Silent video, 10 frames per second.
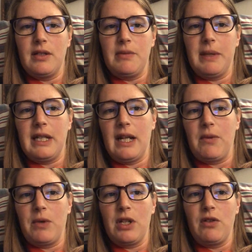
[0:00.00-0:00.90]
depending
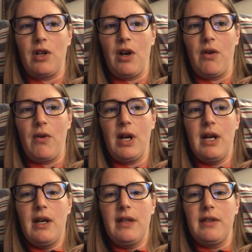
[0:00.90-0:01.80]
on where you go,
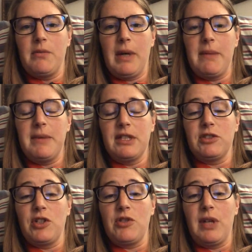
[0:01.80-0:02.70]
there might be a
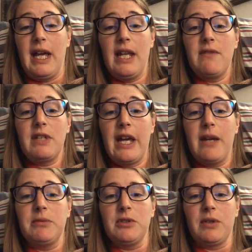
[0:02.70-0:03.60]
surgery ahead of
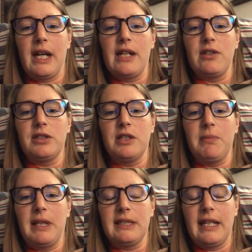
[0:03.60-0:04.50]
time, so it kind of just
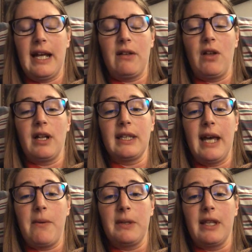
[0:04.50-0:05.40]
depends on how long
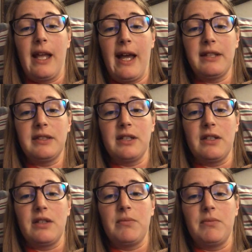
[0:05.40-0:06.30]
that one lasts
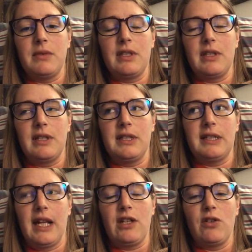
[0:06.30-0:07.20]
and to
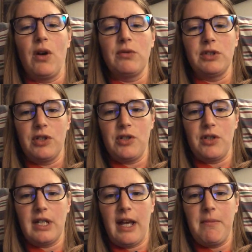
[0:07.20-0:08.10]
set your own
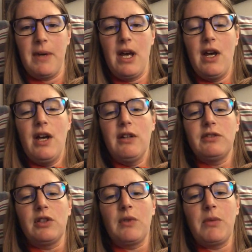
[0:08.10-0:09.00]
surgery time.
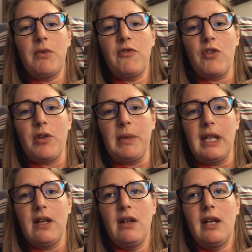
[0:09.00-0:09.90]
So the one before
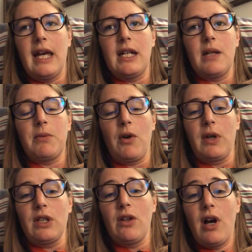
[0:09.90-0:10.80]
me ended up
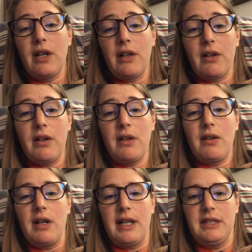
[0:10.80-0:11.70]
going longer,
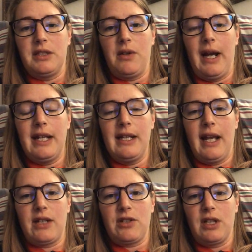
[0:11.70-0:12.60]
and so I didn't
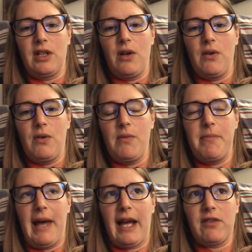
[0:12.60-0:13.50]
actually go
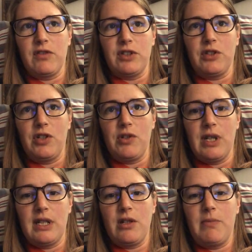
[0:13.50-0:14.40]
back for
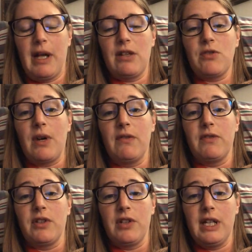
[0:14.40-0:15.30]
surgery until about
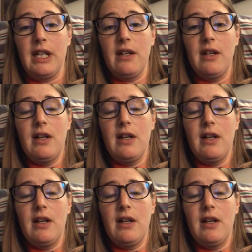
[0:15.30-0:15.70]
12:30.